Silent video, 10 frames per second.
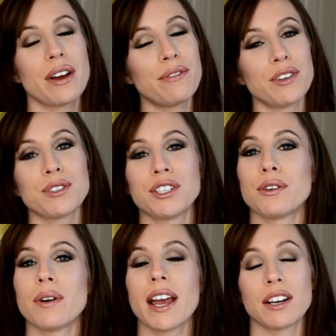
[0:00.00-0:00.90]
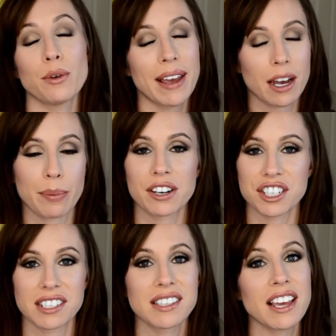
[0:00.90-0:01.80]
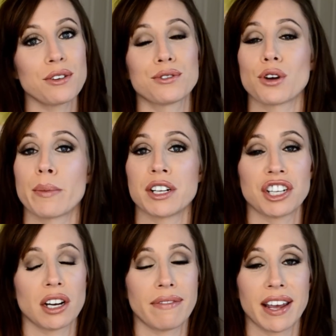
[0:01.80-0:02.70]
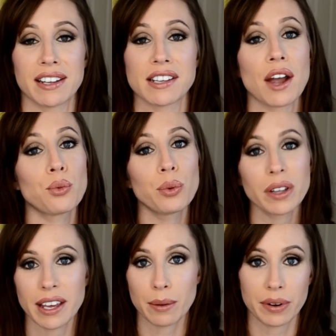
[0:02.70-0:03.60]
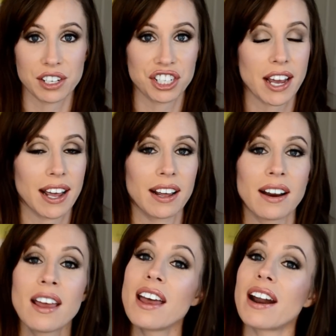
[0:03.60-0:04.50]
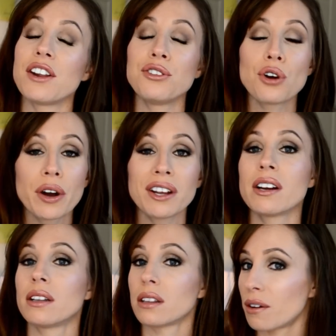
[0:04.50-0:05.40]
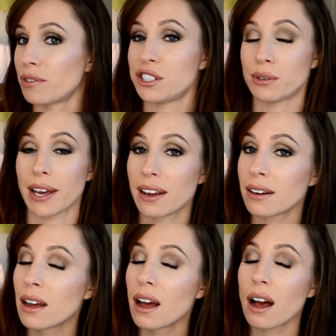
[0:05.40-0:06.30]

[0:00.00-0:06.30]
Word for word: If you do and you make a purchase, thank you so much in advance. I really appreciate it. And I know you're going to love what you get.